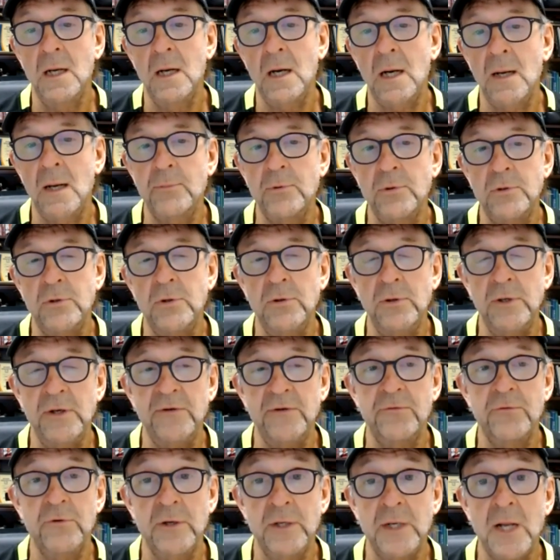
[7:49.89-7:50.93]
opportunity
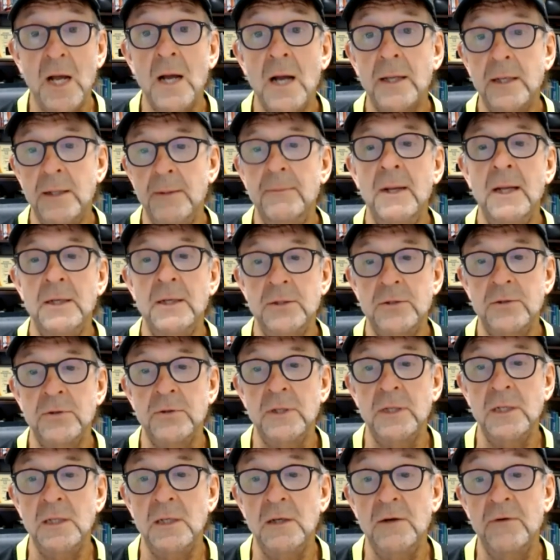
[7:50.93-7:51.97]
for a
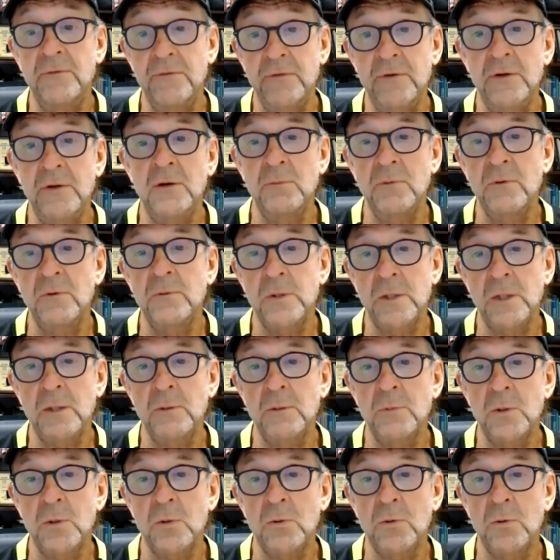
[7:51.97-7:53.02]
documentary, a film of
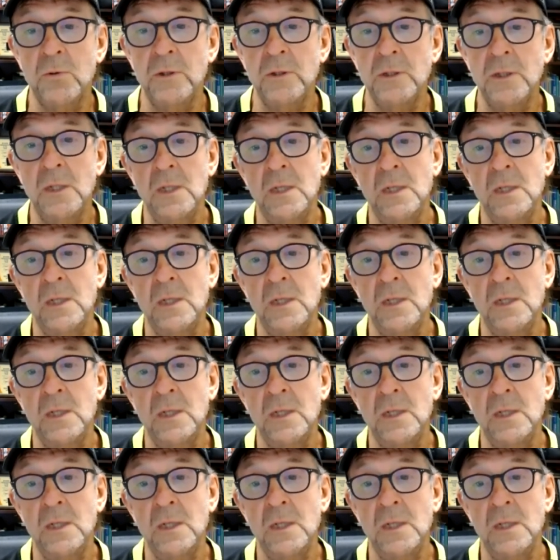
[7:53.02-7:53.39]
some sort,